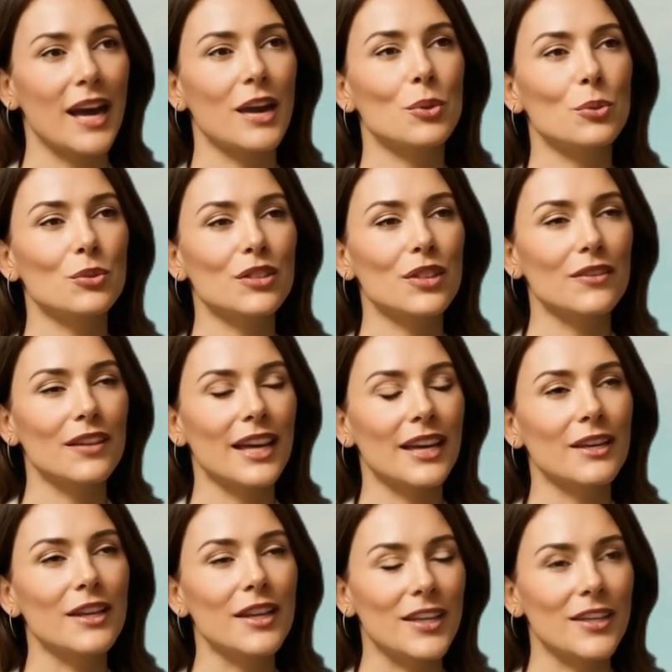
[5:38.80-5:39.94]
Apply a small
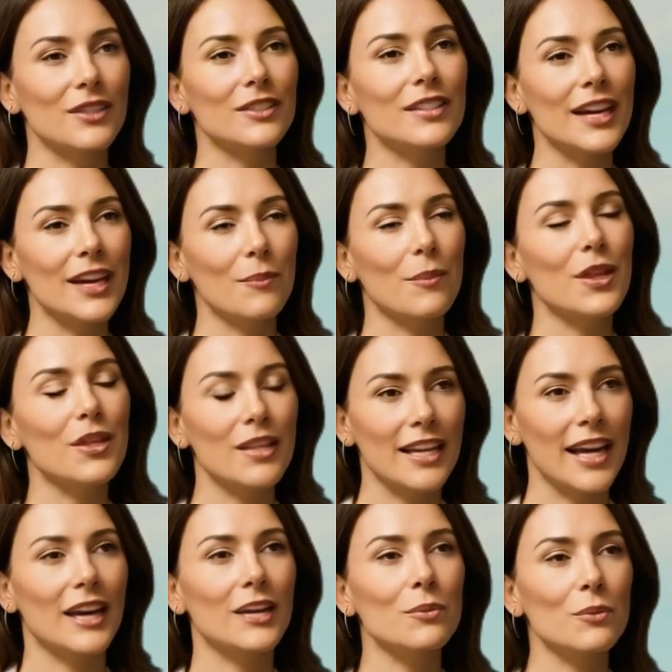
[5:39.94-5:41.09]
amount of water-based
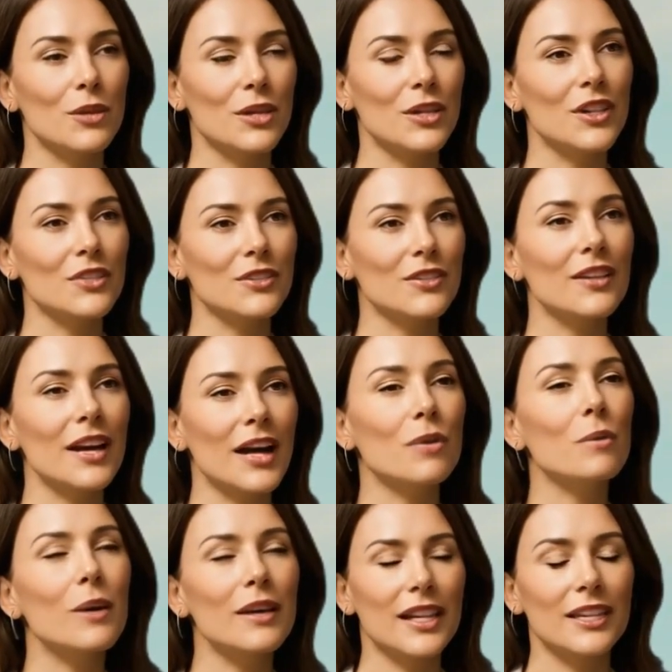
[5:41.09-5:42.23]
lubricant to reduce
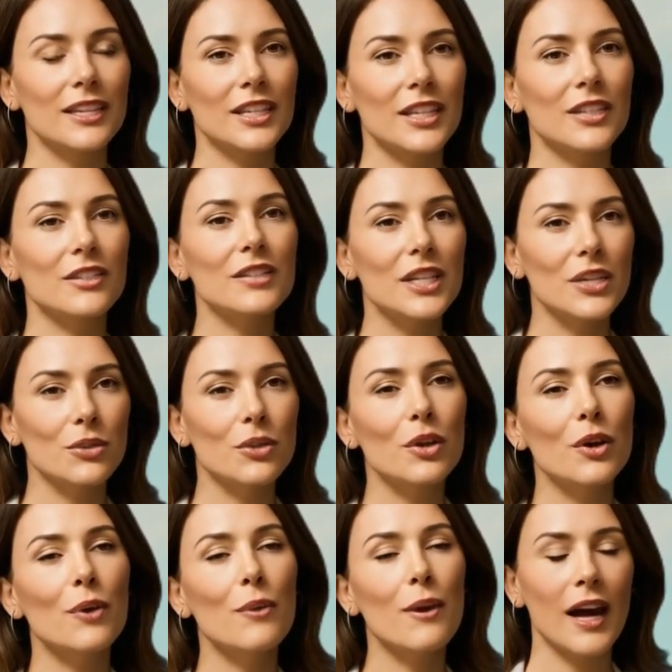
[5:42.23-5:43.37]
friction and make the motion
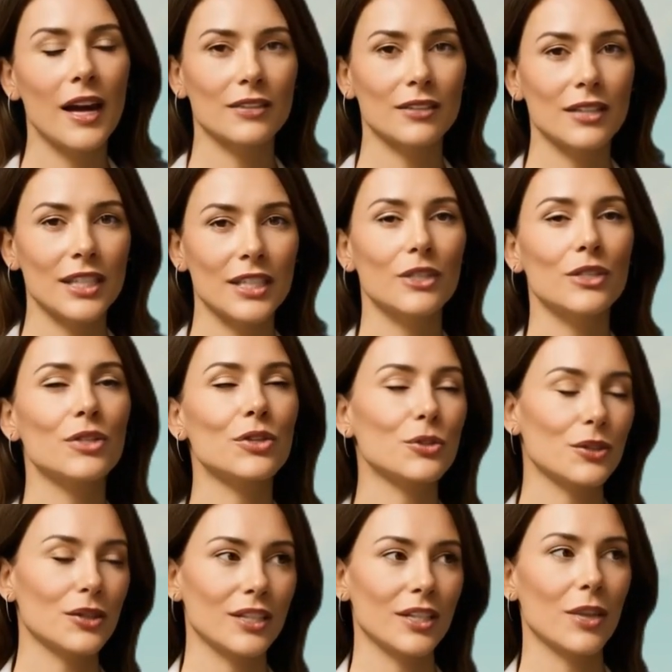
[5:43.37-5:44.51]
smoother. Then
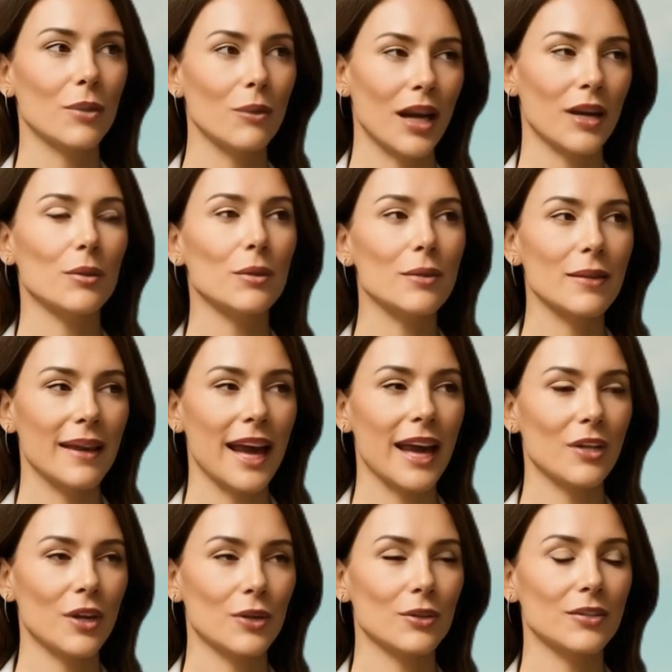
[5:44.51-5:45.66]
gently wrap your hand
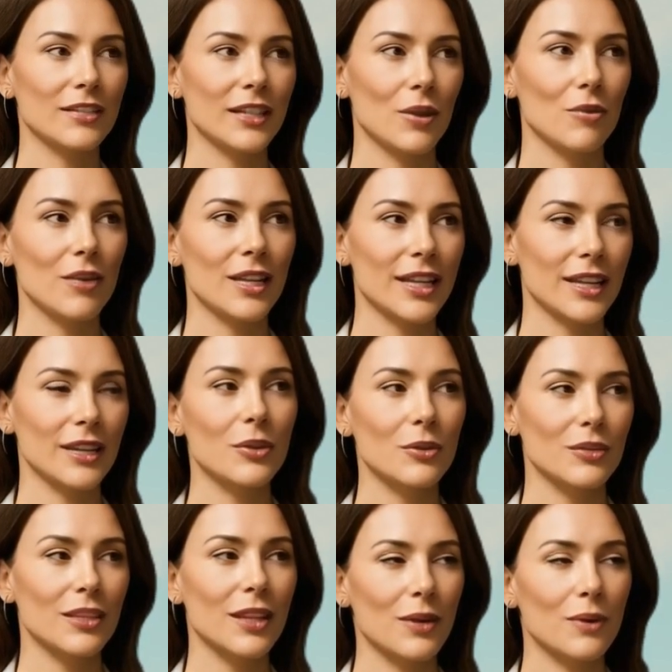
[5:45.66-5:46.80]
around the base of your shaft.
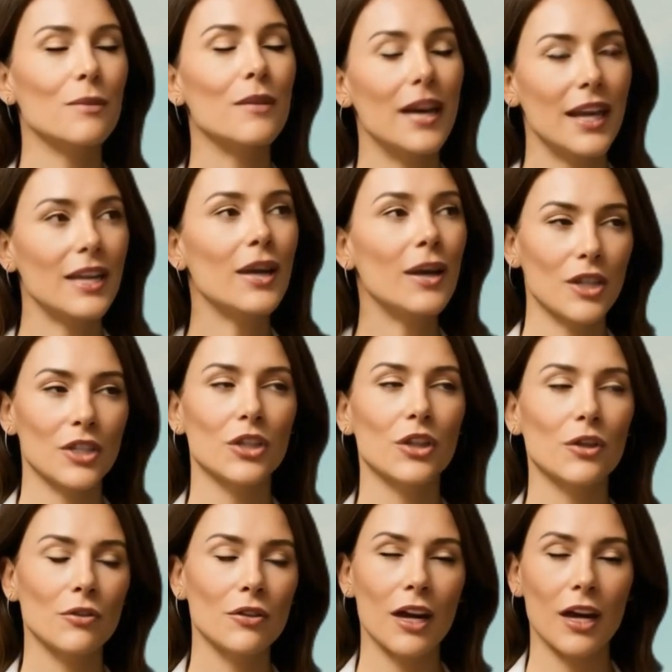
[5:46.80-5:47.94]
Not too tight,
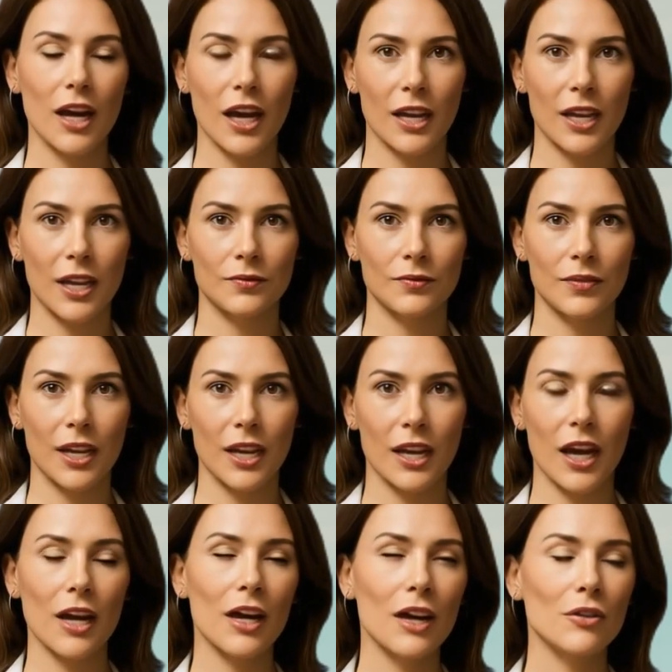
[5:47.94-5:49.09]
not too loose.
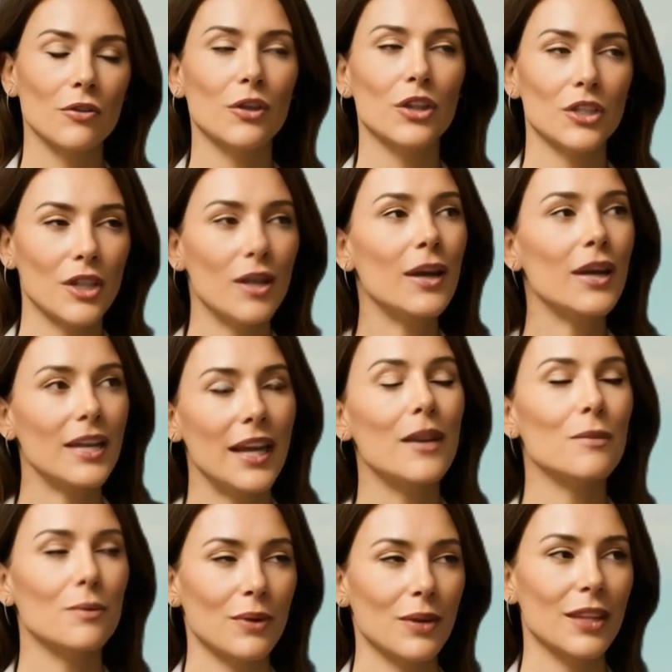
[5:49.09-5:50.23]
Slowly move your hand
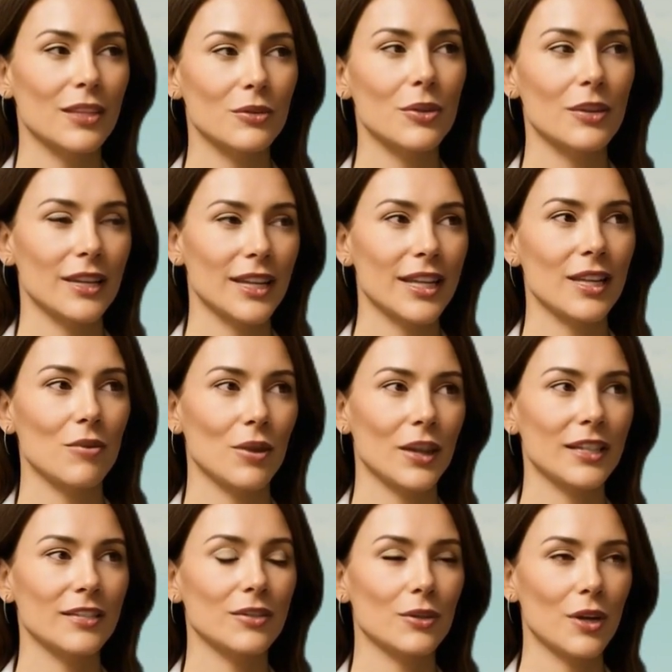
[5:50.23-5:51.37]
upward toward the tip
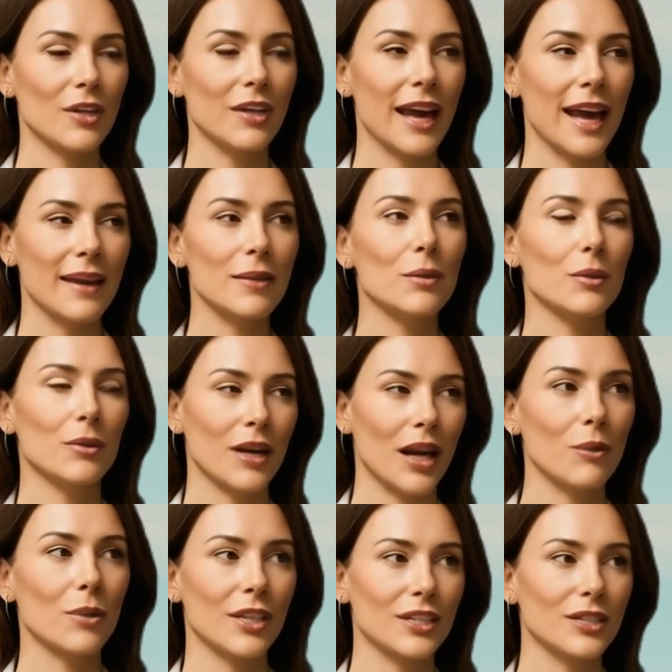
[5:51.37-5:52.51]
as if guiding blood
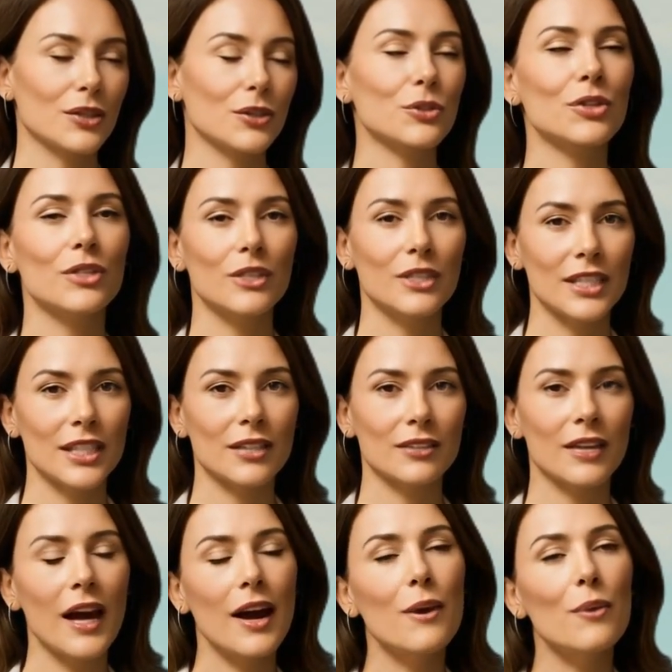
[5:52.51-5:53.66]
forward. Breathe
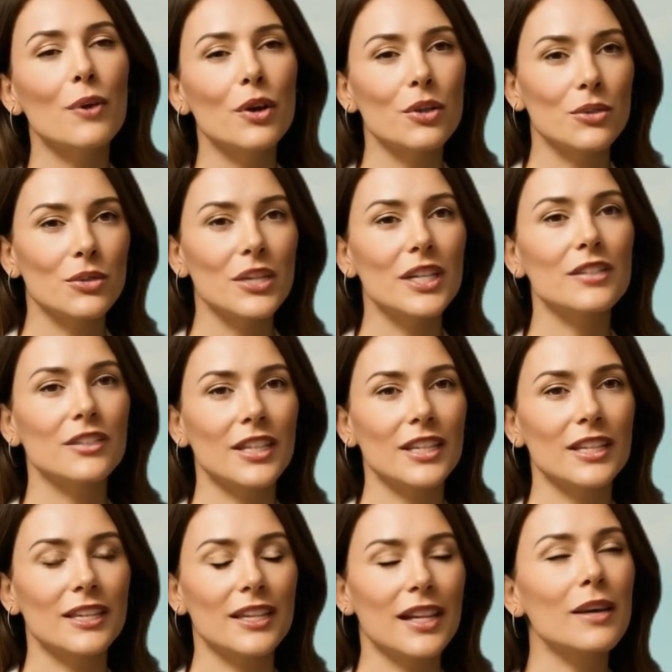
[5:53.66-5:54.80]
in as you move up and
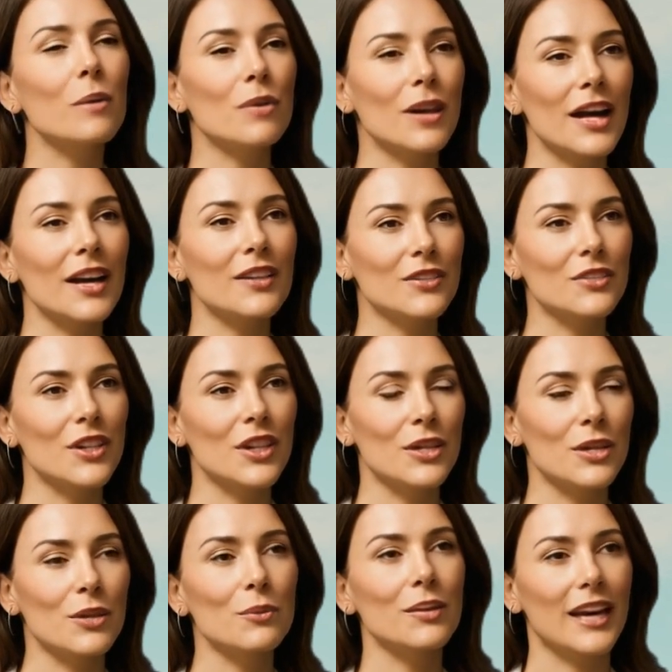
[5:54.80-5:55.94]
exhale as you
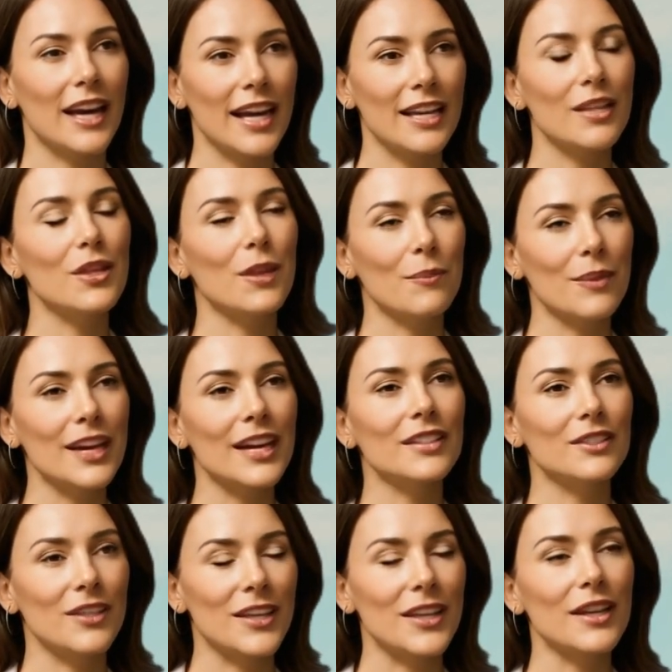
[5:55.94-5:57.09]
release. This motion should be
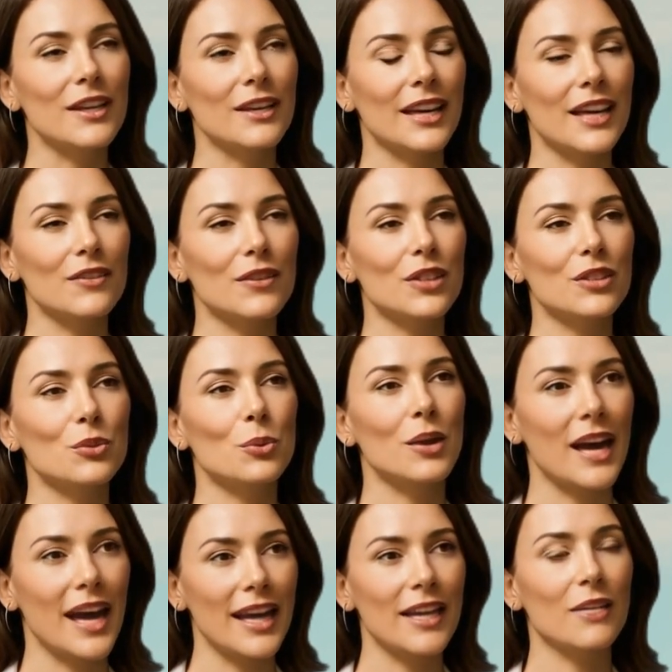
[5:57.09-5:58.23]
deliberate,
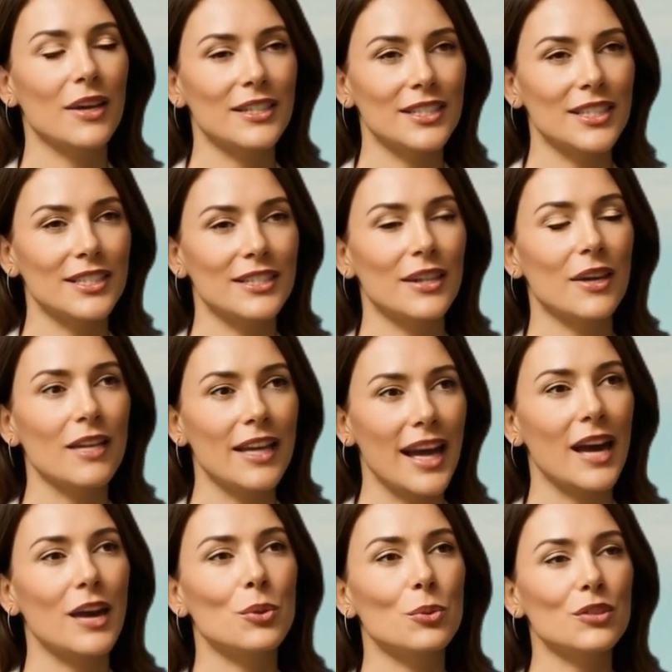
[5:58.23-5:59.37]
slow, and repeated for
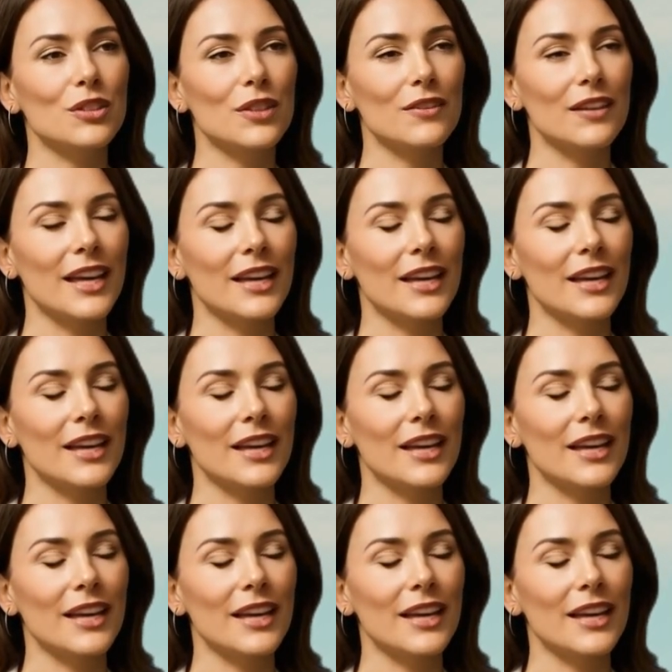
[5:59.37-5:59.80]
about 10 to